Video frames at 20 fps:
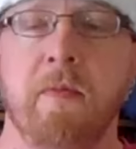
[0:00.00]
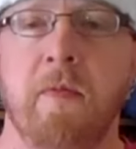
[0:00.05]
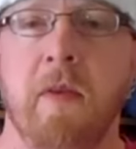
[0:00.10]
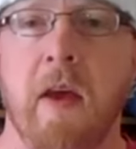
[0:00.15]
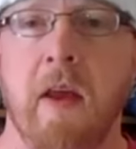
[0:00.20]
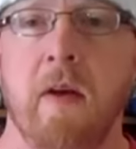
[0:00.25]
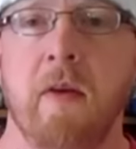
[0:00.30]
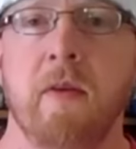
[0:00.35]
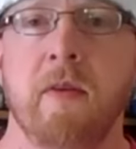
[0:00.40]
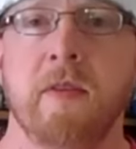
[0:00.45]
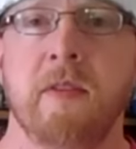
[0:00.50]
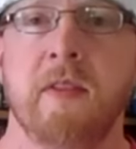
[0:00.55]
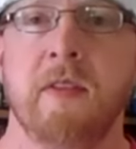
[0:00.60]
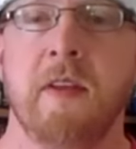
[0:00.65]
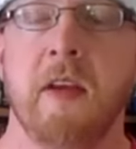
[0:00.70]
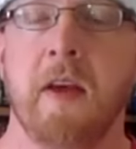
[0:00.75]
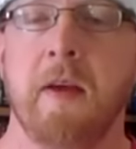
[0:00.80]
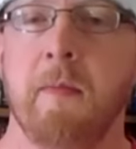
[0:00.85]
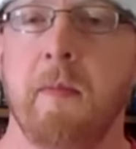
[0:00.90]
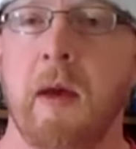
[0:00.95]
Vader and
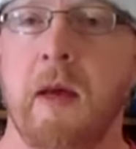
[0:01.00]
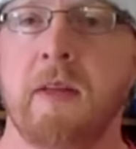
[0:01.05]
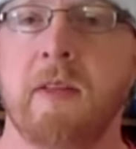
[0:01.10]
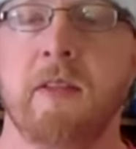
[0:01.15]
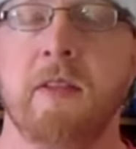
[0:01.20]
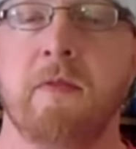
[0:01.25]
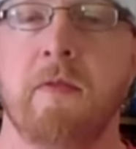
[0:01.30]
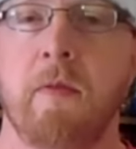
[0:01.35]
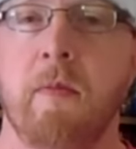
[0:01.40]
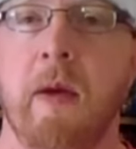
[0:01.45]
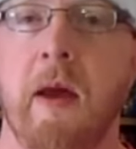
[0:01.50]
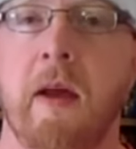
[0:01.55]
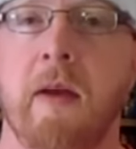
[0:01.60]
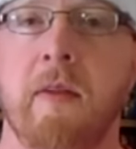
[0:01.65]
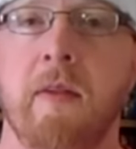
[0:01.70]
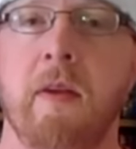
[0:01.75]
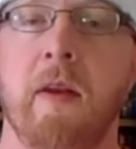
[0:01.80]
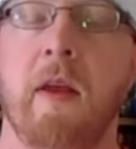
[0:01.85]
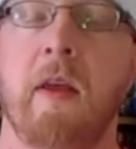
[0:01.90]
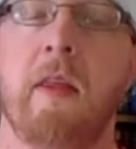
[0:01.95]
Sting matches from back
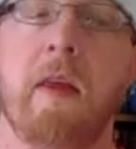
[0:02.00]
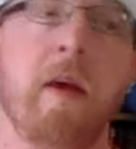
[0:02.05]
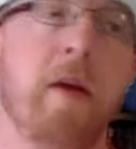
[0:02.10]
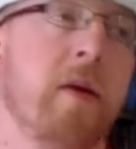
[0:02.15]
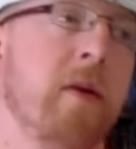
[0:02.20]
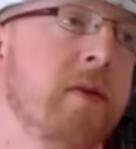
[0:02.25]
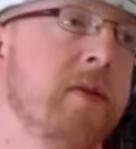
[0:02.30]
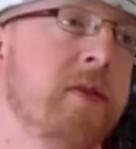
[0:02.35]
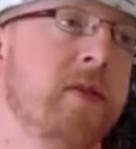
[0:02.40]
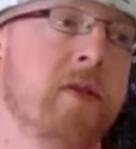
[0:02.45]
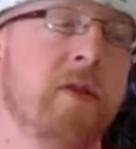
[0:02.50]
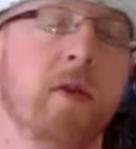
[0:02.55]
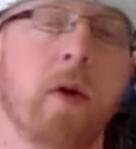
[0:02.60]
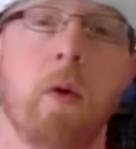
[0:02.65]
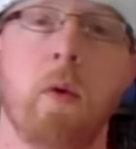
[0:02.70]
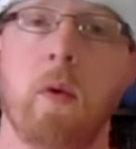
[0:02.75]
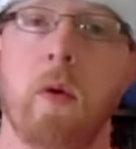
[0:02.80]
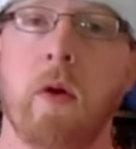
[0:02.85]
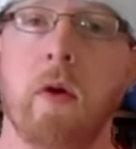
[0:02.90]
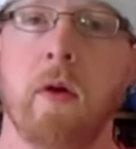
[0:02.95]
in the day. They are
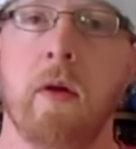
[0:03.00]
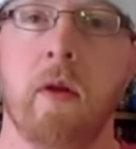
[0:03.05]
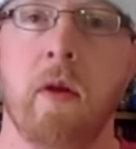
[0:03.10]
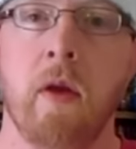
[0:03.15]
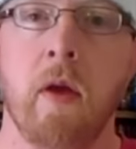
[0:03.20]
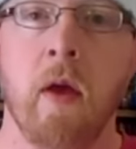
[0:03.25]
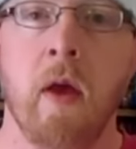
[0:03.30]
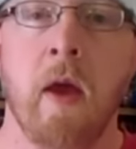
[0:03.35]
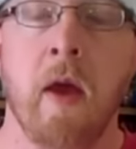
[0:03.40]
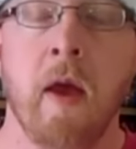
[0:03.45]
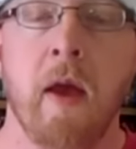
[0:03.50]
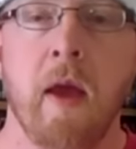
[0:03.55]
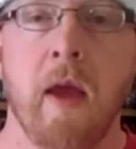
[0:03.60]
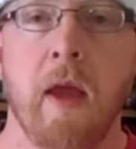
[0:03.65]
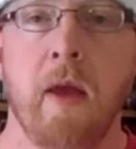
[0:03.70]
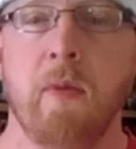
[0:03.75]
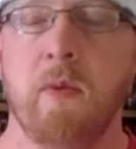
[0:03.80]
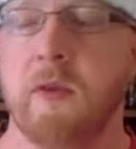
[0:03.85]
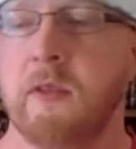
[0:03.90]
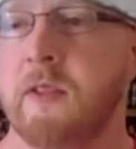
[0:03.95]
so good.
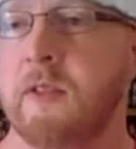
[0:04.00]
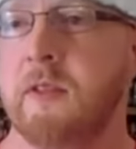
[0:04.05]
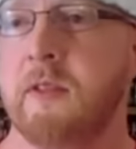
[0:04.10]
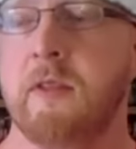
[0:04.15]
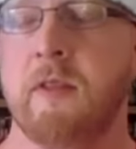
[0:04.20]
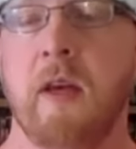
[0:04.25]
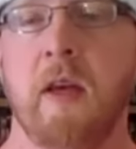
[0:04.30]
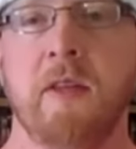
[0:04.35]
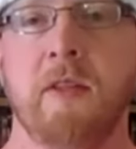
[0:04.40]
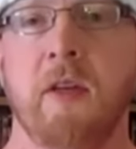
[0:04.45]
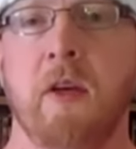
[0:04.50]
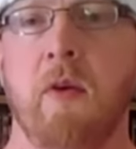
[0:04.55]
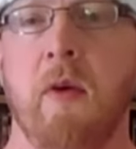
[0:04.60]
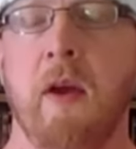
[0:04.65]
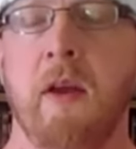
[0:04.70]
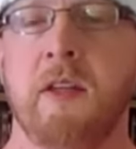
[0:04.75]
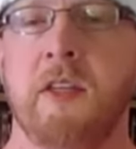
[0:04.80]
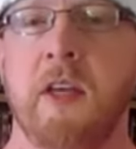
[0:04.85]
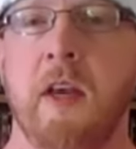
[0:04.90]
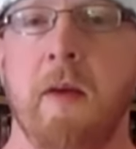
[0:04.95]
He was such a
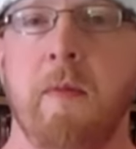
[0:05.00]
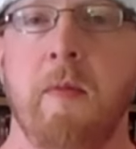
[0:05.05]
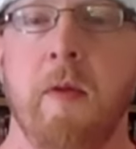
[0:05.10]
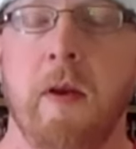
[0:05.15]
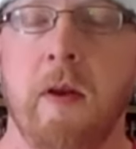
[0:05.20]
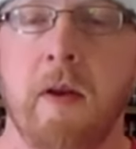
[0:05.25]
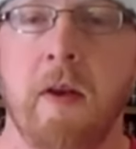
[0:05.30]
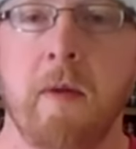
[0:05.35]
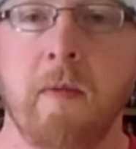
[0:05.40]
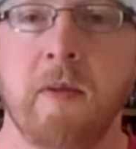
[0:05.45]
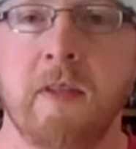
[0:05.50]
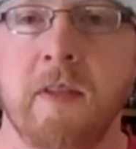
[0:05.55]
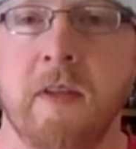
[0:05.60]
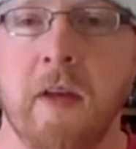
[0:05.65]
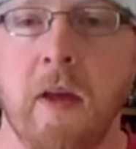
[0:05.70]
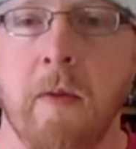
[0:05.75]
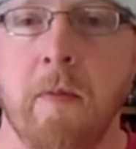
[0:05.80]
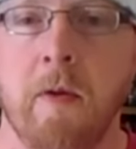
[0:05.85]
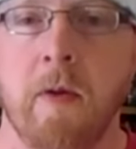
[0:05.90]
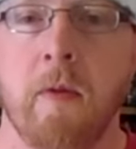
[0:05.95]
great champion in
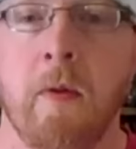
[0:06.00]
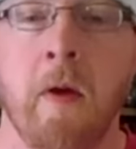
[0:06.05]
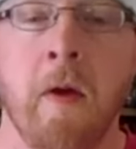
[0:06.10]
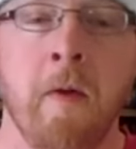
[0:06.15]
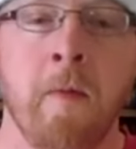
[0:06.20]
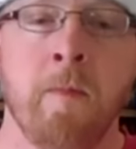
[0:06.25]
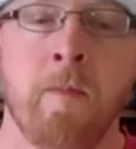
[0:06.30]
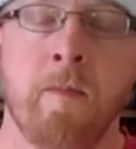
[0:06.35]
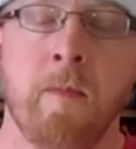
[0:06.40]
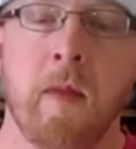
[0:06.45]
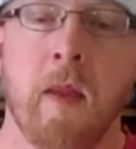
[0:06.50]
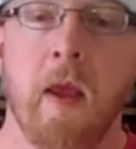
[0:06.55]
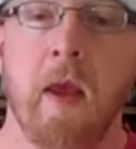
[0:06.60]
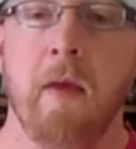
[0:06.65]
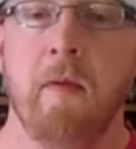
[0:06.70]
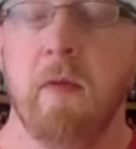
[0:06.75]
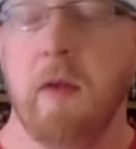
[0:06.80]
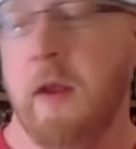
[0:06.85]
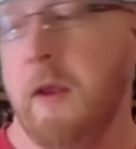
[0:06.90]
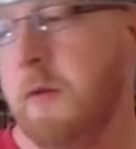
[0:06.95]
WCW.
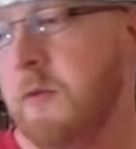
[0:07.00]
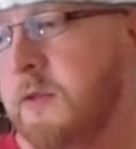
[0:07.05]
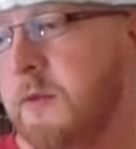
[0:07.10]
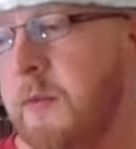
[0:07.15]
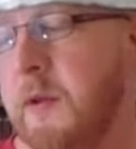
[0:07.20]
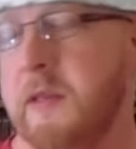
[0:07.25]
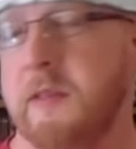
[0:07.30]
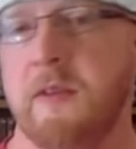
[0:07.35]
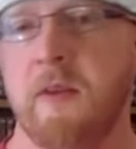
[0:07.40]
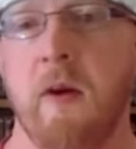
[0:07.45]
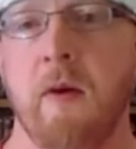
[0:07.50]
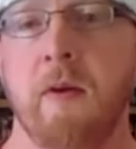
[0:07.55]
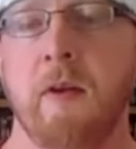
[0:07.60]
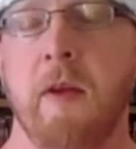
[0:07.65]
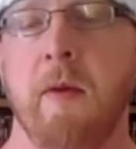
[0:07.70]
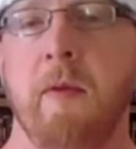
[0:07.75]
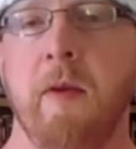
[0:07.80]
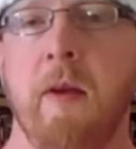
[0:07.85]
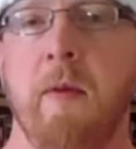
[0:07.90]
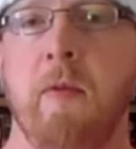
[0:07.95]
He was a big star in
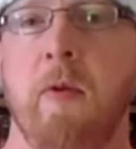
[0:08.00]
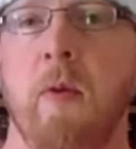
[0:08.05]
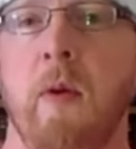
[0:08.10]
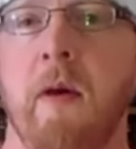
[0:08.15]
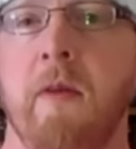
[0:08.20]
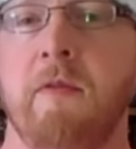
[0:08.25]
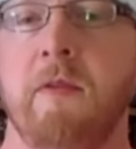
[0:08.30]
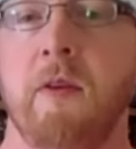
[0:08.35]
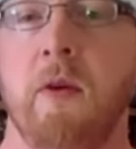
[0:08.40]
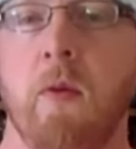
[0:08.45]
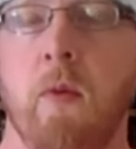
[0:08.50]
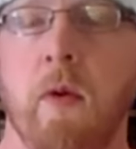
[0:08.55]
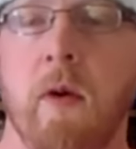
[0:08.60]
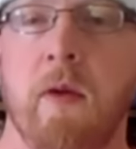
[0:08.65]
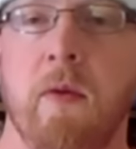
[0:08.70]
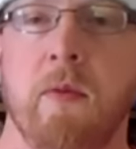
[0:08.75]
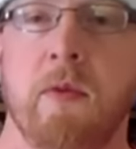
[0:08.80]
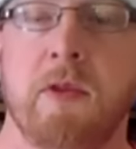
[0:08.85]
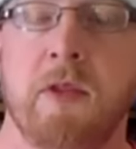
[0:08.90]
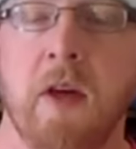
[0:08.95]
WWF too,
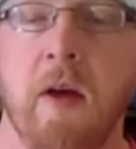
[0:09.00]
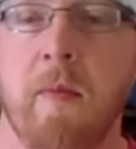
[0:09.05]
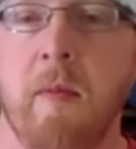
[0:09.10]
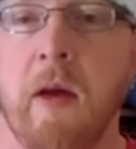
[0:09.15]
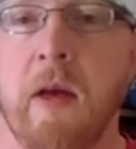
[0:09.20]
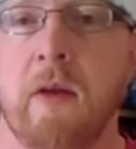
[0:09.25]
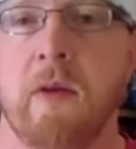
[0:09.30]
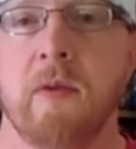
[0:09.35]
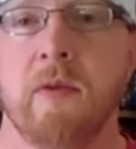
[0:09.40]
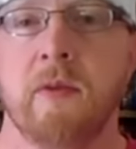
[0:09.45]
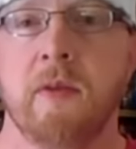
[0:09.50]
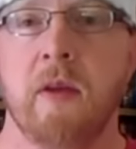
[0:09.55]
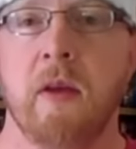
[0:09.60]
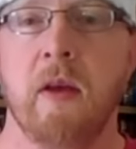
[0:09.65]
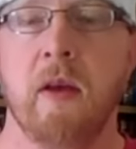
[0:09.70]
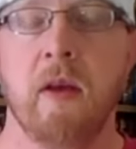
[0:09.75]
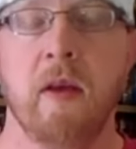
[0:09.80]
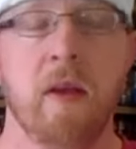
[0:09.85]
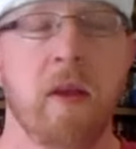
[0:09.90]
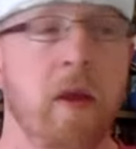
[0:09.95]
working with Shawn Michaels.
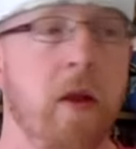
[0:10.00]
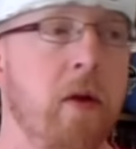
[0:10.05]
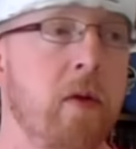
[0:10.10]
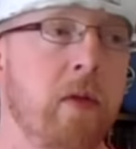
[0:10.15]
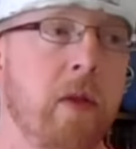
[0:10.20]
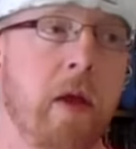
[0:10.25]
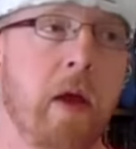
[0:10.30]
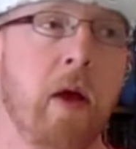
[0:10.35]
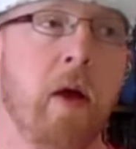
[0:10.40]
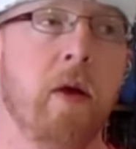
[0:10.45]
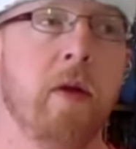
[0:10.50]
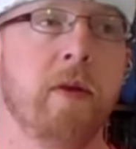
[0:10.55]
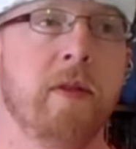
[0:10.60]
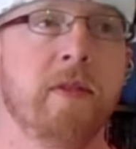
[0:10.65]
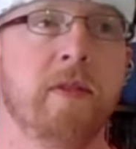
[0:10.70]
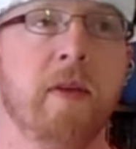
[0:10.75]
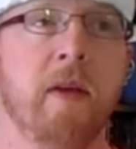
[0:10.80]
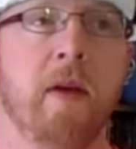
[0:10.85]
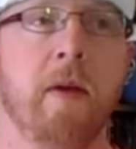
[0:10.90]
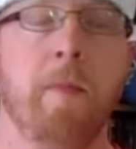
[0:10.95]
You know, Leon
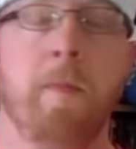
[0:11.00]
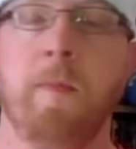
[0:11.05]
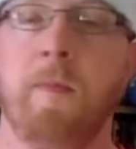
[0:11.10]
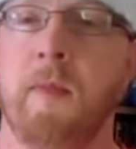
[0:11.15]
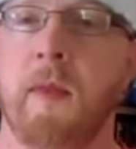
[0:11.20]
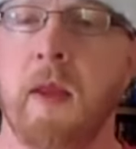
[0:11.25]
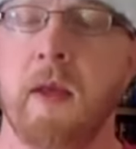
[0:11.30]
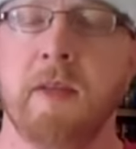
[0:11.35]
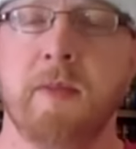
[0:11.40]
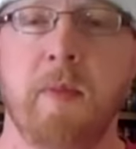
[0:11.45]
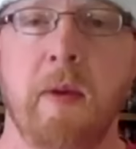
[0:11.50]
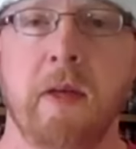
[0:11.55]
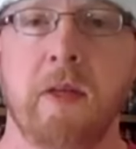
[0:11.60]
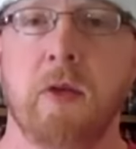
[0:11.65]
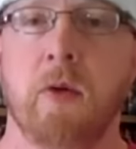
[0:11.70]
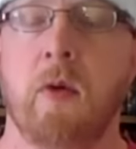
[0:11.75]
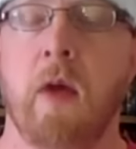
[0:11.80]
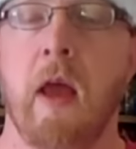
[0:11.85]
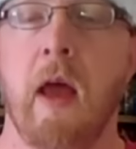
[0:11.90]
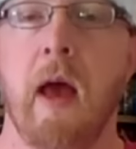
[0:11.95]
is a
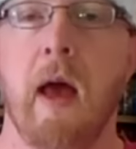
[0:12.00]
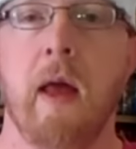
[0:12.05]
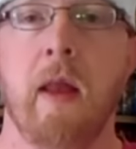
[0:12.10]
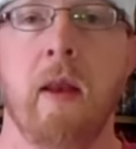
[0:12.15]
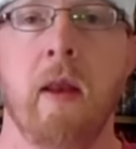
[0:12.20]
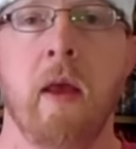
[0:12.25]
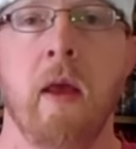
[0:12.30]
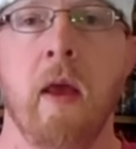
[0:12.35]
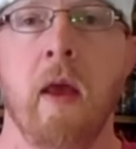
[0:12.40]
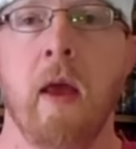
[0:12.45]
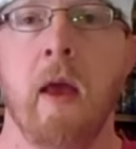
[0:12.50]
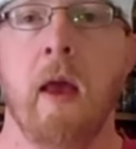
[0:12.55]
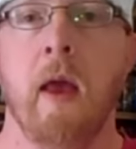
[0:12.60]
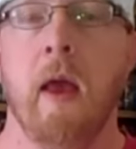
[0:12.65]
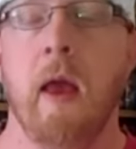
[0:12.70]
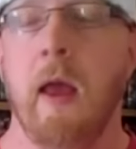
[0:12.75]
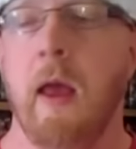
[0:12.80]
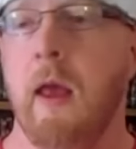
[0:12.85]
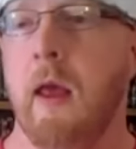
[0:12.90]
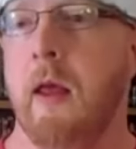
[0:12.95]
special cat,
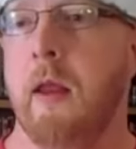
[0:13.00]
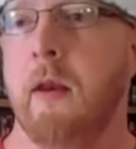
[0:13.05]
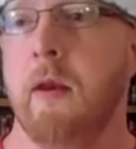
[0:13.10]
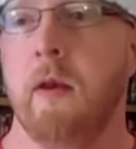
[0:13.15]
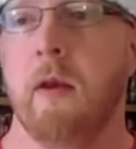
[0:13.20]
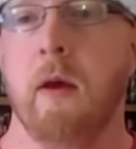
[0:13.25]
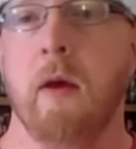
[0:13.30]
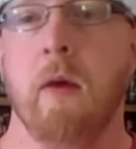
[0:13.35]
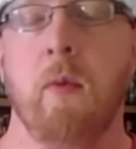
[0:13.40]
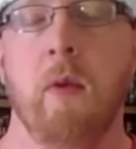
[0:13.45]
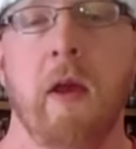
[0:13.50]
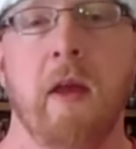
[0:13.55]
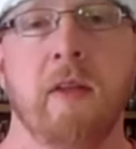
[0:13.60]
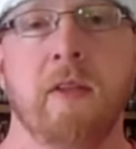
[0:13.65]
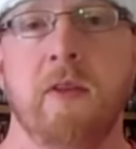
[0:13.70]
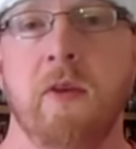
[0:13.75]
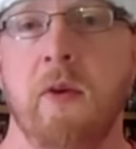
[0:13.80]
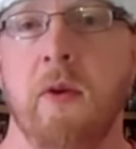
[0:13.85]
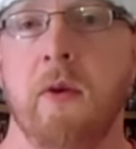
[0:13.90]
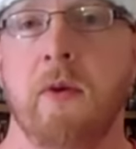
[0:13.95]
and we got
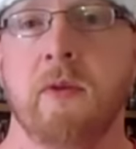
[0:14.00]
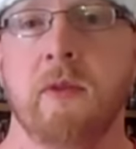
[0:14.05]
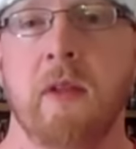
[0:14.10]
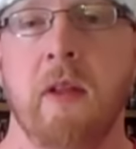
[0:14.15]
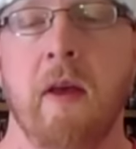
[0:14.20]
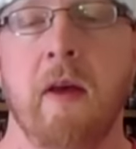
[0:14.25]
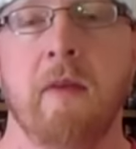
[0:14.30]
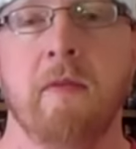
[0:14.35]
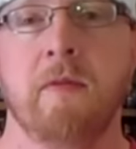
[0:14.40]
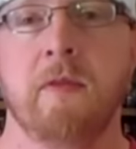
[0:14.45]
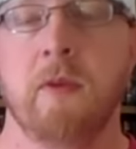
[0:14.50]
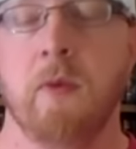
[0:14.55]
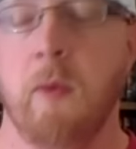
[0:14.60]
2 years left, so